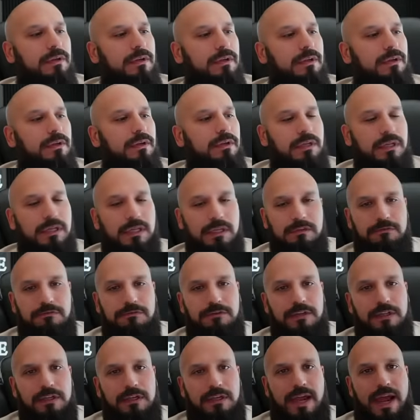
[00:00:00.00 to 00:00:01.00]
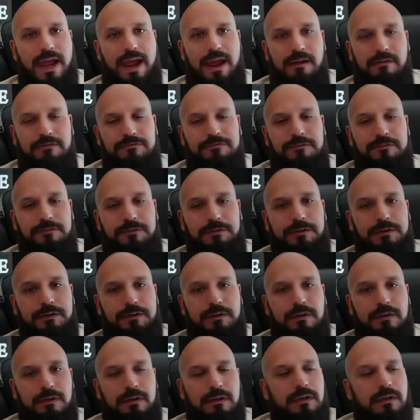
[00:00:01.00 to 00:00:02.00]
even after
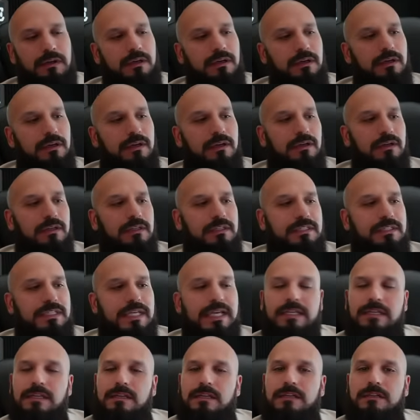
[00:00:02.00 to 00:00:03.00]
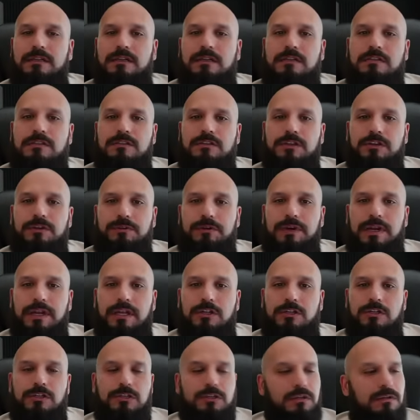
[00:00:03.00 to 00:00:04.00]
taking into
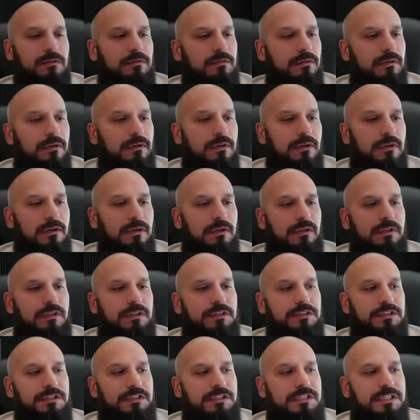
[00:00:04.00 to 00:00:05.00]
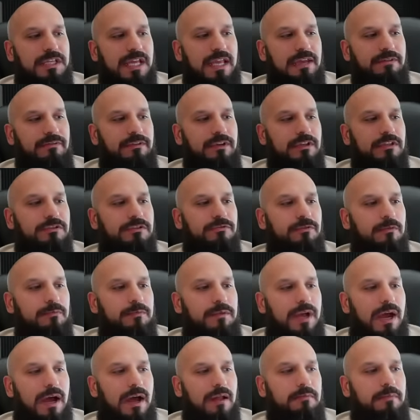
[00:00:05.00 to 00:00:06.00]
consideration the savings from
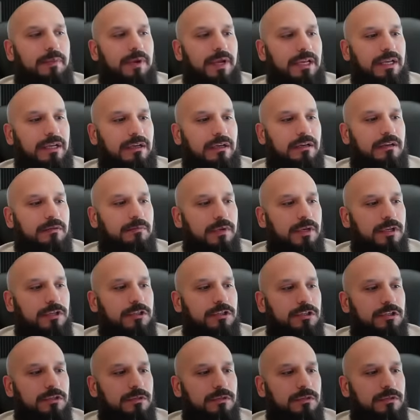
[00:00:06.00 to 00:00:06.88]
not paying a commission.